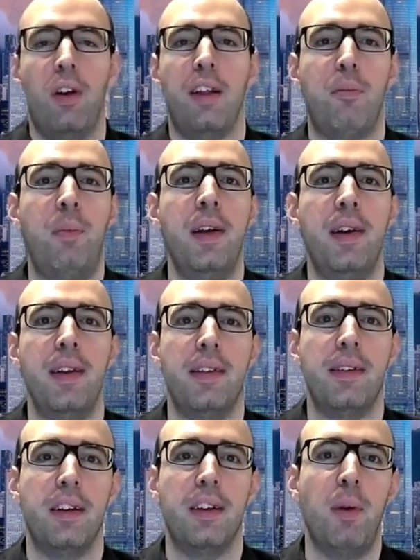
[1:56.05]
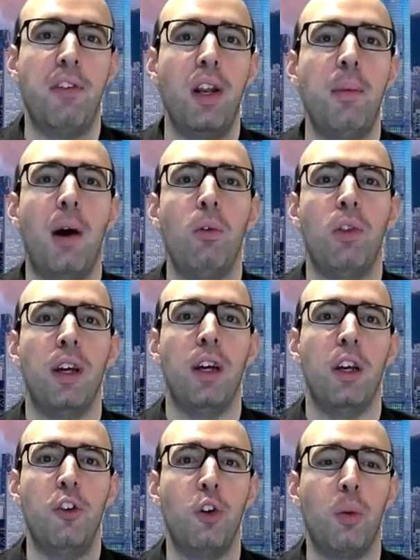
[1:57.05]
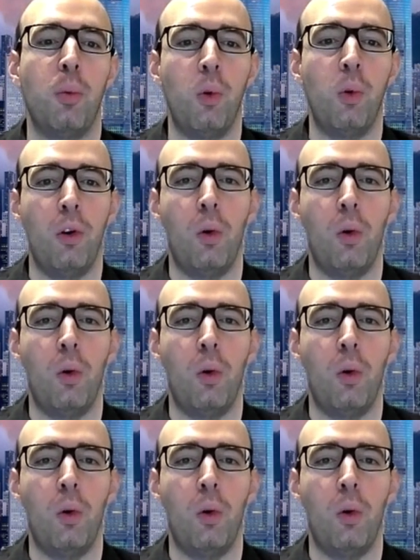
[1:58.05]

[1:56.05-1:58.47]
experience and especially about your book.